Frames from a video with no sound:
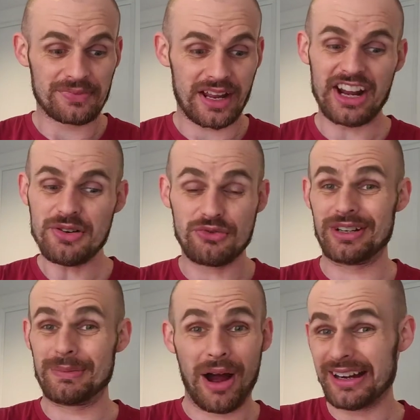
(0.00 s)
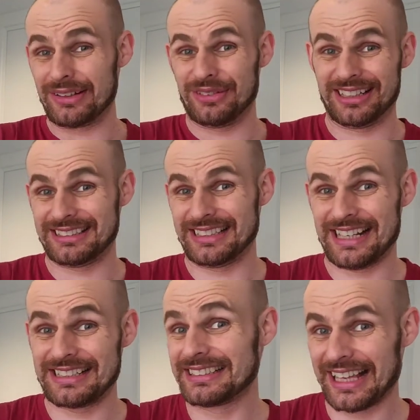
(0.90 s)
I don't really mind if it doesn't
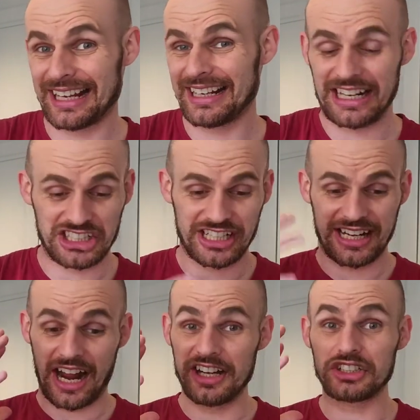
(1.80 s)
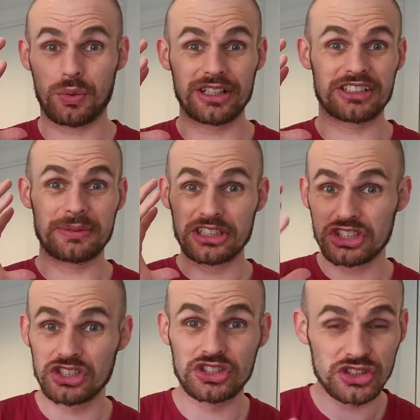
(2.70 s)
taste exactly like chicken. I just want it to be
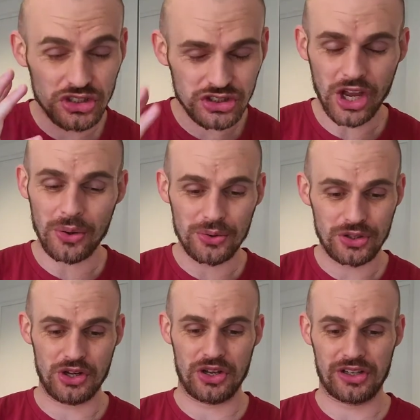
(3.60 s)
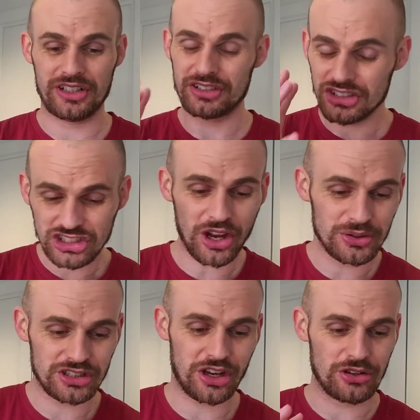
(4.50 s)
so good,
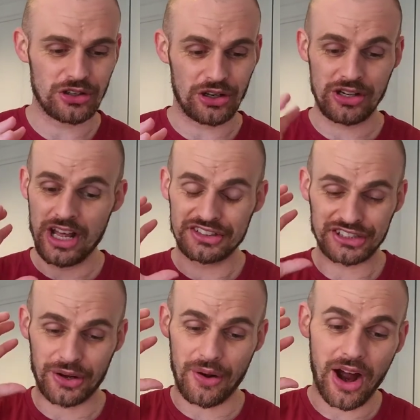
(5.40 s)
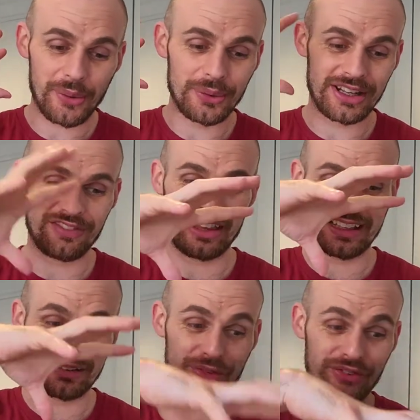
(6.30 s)
so, so good. So I will give
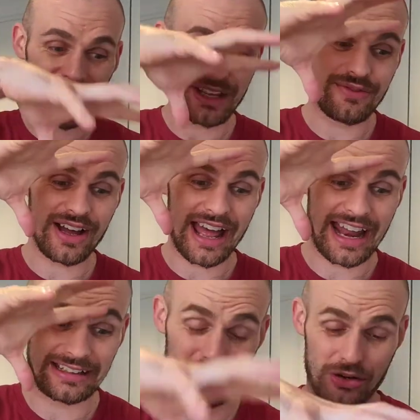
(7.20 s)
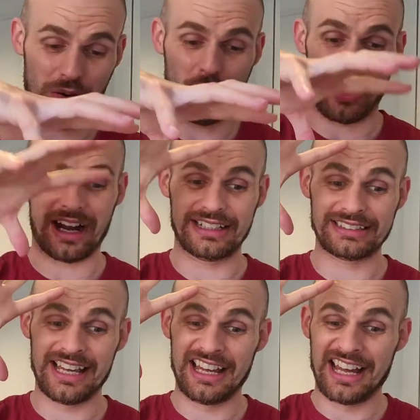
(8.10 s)
this flavour and
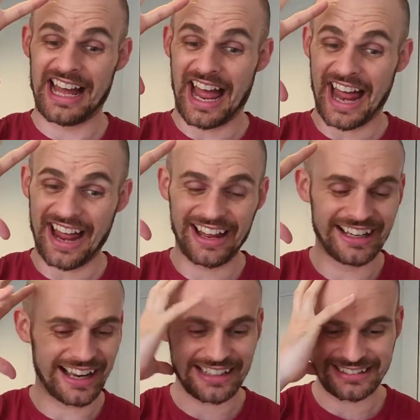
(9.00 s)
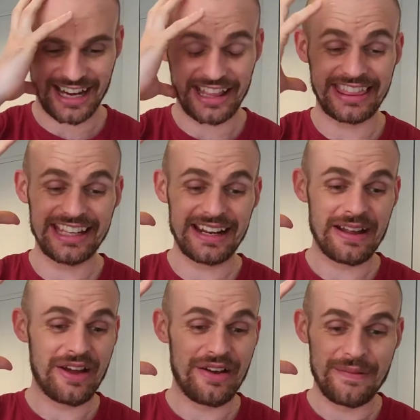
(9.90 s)
look-wise, I think
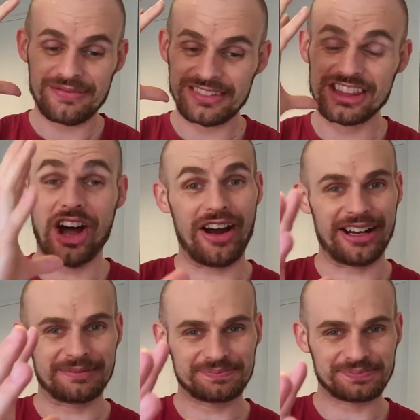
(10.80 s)
9.